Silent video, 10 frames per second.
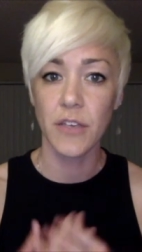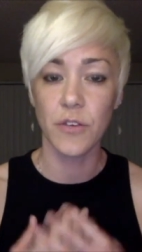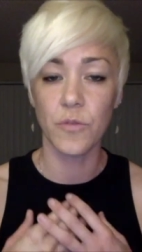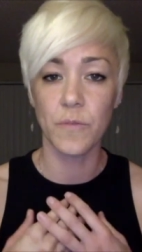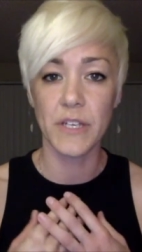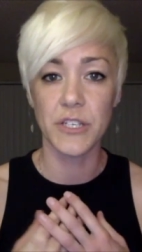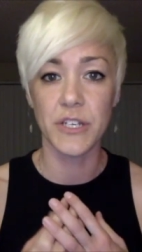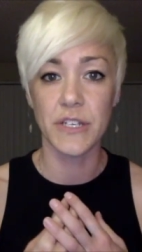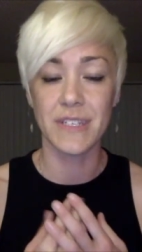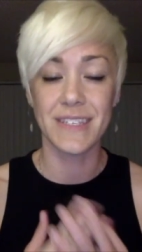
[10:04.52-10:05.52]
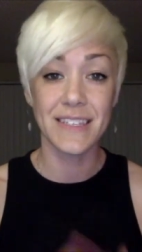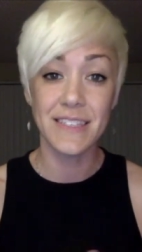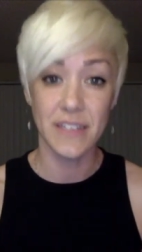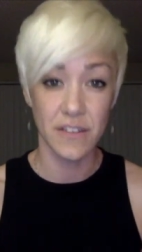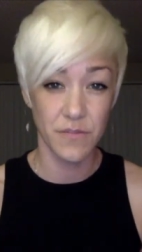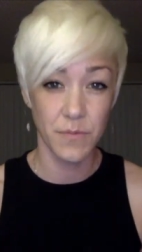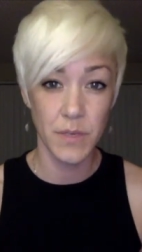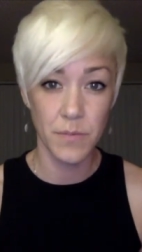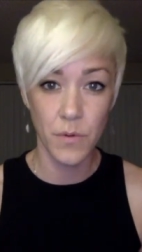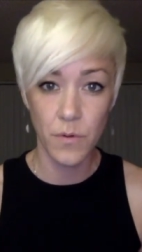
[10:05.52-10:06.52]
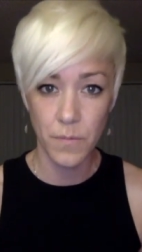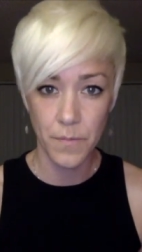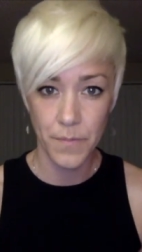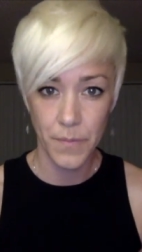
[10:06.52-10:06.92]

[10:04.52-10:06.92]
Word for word: you mentioned sensitive people